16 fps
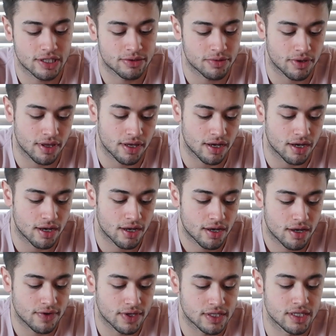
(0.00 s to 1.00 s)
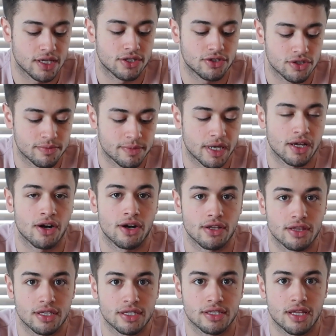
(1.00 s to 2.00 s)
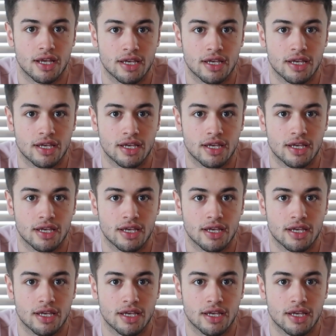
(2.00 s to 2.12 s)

Just with a visa issues make it hard these